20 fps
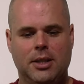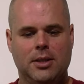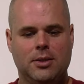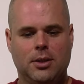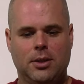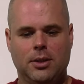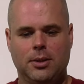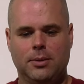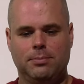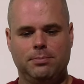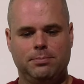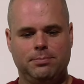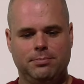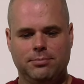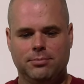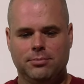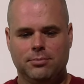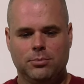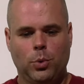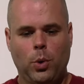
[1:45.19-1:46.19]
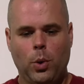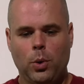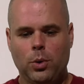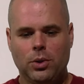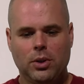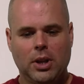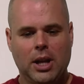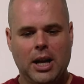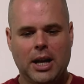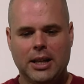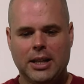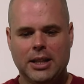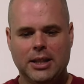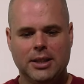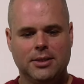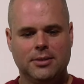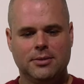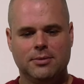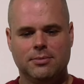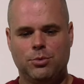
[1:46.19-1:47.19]
is a roller
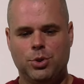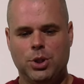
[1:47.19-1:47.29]
locking